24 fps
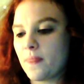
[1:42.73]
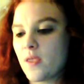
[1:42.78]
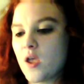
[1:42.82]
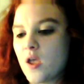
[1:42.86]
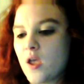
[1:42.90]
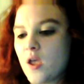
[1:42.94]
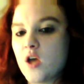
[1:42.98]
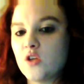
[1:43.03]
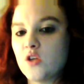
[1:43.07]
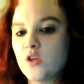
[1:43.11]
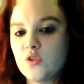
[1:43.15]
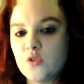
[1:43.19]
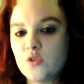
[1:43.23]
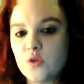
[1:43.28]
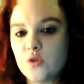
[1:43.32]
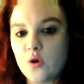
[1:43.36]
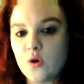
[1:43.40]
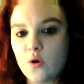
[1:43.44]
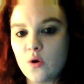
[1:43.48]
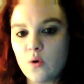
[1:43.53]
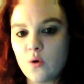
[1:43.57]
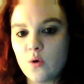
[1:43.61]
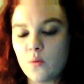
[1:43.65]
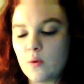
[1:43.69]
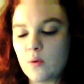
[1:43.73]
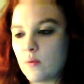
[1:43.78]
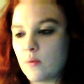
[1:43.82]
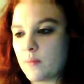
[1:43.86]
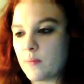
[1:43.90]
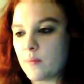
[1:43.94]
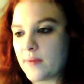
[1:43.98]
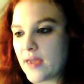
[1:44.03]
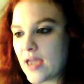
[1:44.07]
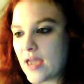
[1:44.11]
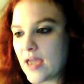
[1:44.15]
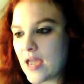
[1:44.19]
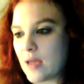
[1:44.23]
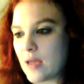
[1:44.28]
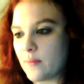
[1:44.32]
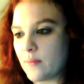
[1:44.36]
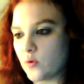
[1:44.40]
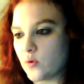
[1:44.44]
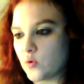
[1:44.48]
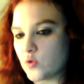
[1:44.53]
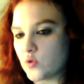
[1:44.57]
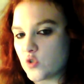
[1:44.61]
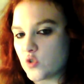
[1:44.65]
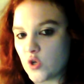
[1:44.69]
So we will be able
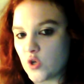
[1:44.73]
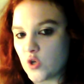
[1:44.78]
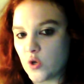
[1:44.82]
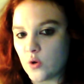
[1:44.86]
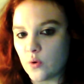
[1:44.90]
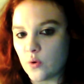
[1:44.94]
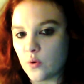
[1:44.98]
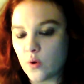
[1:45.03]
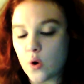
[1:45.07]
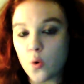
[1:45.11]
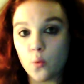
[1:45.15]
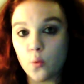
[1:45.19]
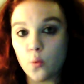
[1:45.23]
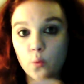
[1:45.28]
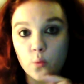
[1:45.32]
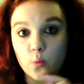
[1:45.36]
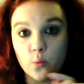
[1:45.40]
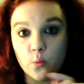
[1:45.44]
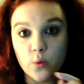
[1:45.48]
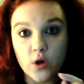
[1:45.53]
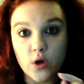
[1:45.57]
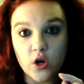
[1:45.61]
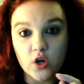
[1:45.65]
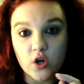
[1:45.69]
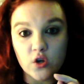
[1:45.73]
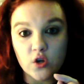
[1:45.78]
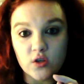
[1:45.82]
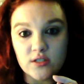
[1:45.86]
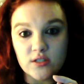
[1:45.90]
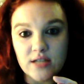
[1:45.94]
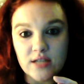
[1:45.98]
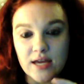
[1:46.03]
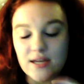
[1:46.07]
to work alongside,